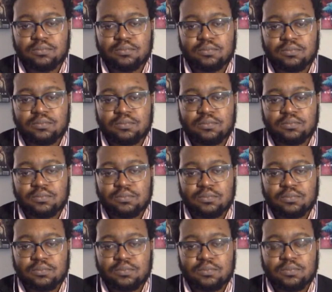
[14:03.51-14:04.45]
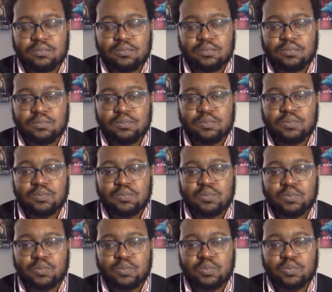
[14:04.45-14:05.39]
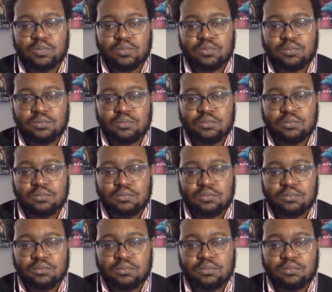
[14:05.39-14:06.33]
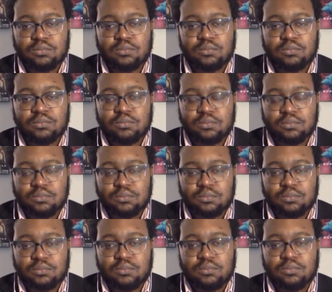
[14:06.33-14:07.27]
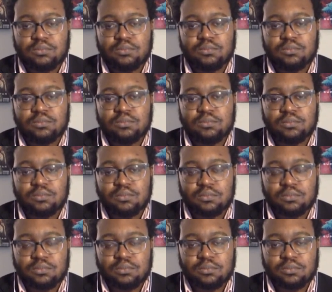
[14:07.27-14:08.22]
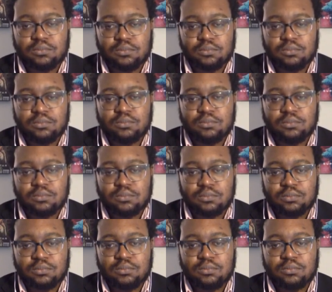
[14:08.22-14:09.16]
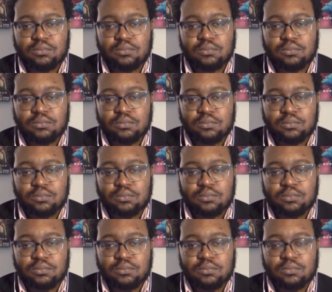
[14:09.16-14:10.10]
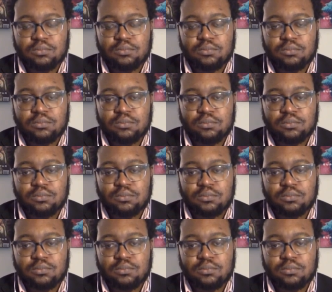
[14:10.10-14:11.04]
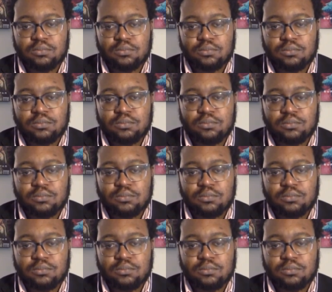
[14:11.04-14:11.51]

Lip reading: (silent)